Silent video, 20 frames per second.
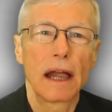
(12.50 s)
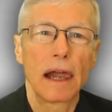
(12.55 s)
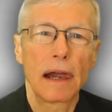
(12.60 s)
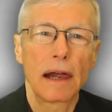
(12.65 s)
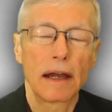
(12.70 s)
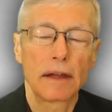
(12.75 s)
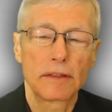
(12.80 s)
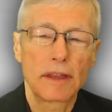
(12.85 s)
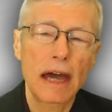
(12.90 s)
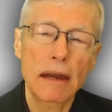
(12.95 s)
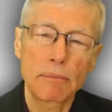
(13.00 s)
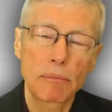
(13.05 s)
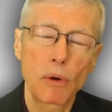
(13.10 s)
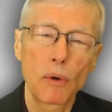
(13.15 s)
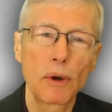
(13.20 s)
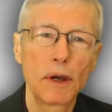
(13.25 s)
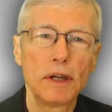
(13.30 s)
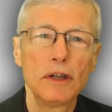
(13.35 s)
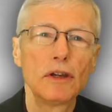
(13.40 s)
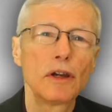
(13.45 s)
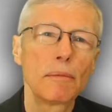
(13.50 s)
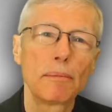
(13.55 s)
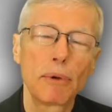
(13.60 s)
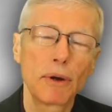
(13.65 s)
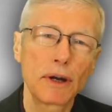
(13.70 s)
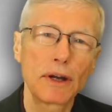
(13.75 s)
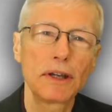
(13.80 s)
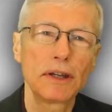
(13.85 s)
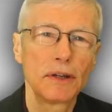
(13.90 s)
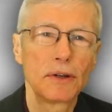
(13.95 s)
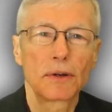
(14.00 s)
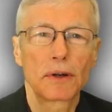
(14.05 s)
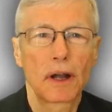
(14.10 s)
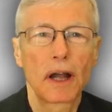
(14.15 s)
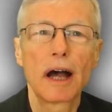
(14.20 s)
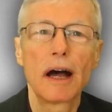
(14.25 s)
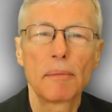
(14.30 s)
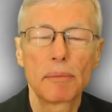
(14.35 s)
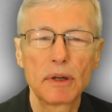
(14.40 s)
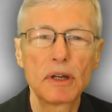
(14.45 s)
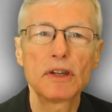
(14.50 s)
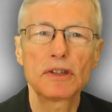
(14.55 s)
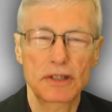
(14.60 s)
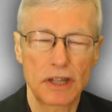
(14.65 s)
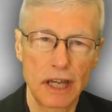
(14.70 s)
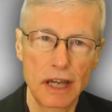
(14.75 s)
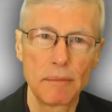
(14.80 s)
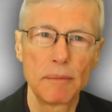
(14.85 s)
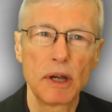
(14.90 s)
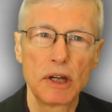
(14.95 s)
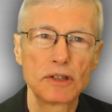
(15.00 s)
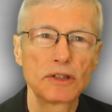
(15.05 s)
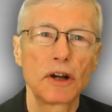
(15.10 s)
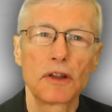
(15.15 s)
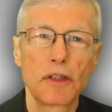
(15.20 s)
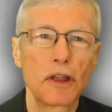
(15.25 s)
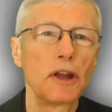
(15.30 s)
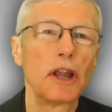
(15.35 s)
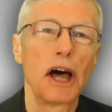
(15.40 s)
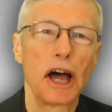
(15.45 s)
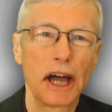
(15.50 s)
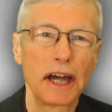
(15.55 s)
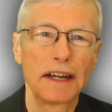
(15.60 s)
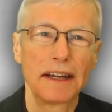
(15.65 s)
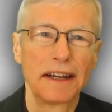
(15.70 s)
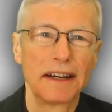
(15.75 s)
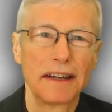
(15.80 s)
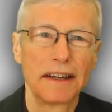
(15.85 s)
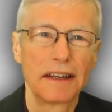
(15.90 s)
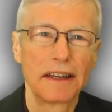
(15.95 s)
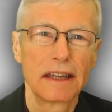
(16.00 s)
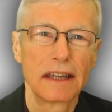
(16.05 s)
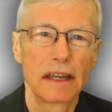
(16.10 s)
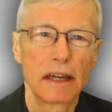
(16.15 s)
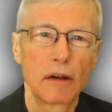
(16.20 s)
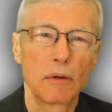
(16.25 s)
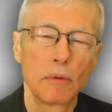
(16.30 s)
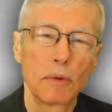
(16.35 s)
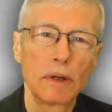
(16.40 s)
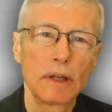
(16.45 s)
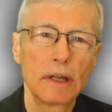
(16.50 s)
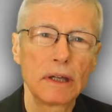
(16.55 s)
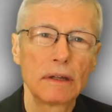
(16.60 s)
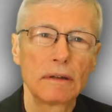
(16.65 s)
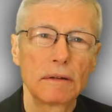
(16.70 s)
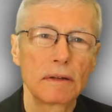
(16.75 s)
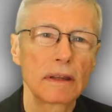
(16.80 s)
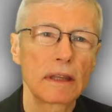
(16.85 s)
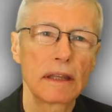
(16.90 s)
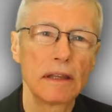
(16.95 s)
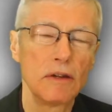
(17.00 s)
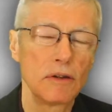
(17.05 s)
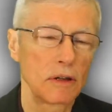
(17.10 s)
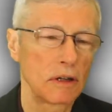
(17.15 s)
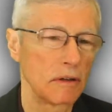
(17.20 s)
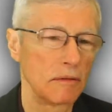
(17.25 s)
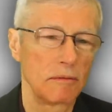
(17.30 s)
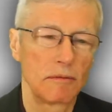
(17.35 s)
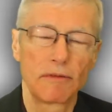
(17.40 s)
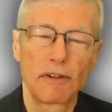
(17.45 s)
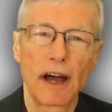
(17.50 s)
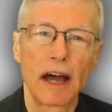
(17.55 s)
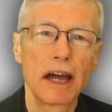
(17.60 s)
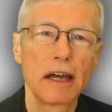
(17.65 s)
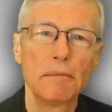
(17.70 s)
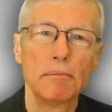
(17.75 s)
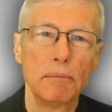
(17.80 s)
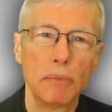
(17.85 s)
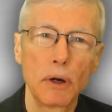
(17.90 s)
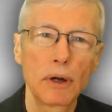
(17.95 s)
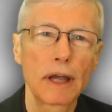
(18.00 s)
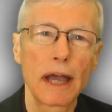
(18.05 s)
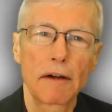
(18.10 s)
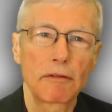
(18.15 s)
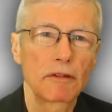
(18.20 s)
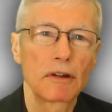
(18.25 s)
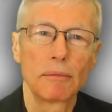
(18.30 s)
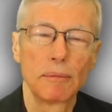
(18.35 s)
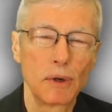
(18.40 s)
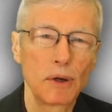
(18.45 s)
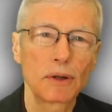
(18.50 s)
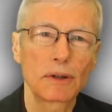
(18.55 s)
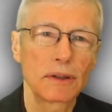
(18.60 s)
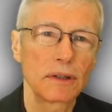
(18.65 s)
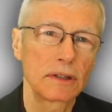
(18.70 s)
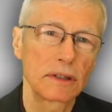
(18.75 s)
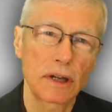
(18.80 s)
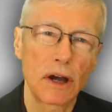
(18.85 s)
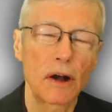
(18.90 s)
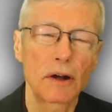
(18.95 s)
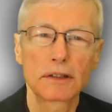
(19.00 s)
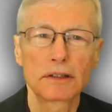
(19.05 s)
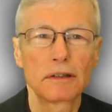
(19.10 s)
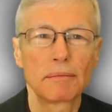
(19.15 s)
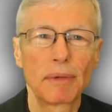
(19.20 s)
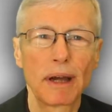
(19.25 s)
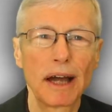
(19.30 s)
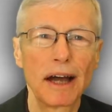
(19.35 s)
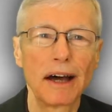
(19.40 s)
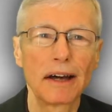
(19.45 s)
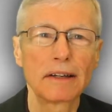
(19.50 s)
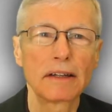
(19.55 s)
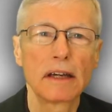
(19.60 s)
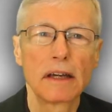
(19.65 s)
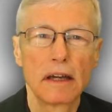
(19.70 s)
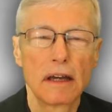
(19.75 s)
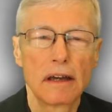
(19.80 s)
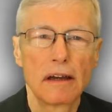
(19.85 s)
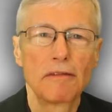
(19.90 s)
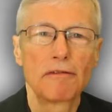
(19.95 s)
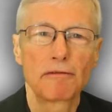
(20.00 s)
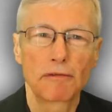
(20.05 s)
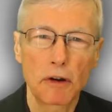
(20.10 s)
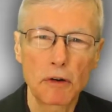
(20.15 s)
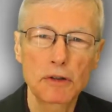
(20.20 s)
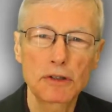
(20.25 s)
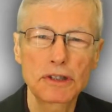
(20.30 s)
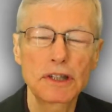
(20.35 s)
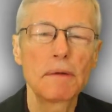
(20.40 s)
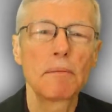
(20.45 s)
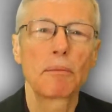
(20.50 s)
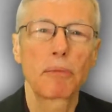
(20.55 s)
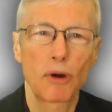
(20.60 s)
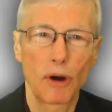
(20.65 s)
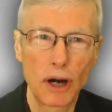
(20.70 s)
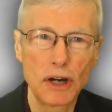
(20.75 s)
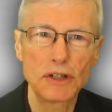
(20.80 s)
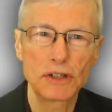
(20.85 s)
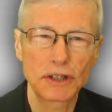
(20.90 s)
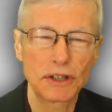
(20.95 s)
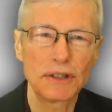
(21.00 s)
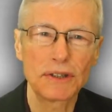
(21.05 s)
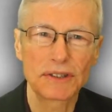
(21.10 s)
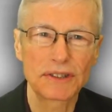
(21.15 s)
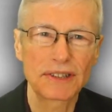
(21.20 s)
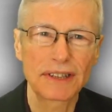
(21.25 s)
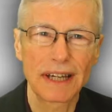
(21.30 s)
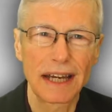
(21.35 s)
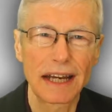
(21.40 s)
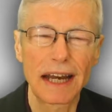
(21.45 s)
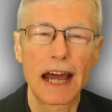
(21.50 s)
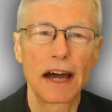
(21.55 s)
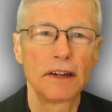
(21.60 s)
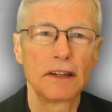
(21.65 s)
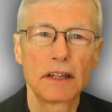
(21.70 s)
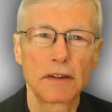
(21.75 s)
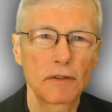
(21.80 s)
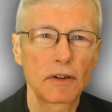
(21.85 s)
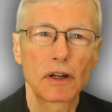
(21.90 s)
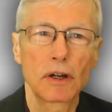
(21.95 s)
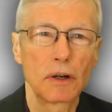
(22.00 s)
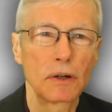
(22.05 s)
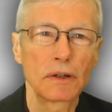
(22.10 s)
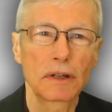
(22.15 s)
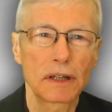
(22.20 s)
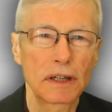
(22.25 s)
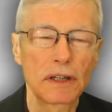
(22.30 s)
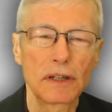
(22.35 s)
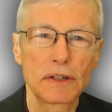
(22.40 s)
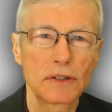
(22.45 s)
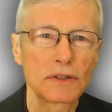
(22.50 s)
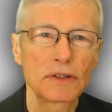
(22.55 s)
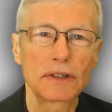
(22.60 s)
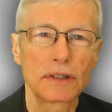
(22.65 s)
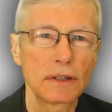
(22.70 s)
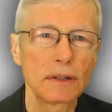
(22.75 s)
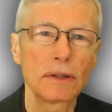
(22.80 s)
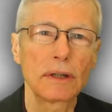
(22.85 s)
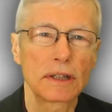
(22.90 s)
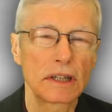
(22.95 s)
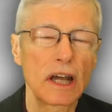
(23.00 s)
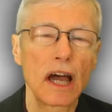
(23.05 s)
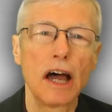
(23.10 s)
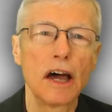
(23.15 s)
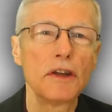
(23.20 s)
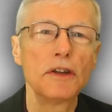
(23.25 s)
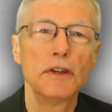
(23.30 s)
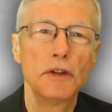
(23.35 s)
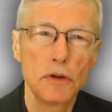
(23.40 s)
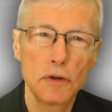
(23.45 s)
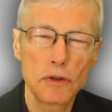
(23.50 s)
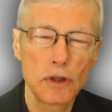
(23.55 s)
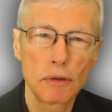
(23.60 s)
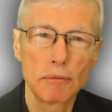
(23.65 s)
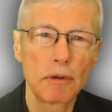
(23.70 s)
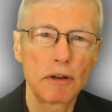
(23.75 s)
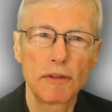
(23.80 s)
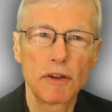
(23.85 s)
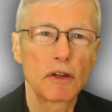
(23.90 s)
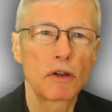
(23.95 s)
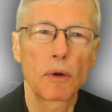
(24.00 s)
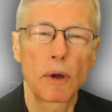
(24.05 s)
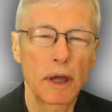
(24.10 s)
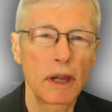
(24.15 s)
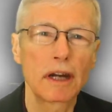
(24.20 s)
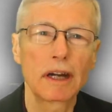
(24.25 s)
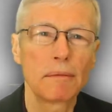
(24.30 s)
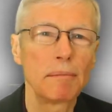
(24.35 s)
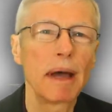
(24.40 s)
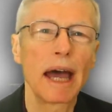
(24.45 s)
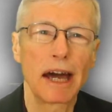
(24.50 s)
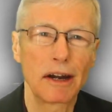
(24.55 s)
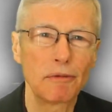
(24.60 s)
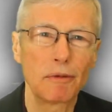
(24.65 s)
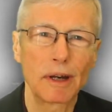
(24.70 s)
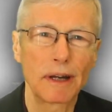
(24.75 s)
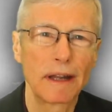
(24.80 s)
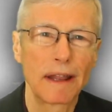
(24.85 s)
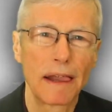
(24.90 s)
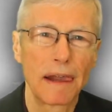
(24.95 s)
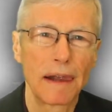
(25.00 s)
at that point you're putting your company's image on the line. You can find book after book that talks about first impressions and how difficult it is to undo them if you created a bad one.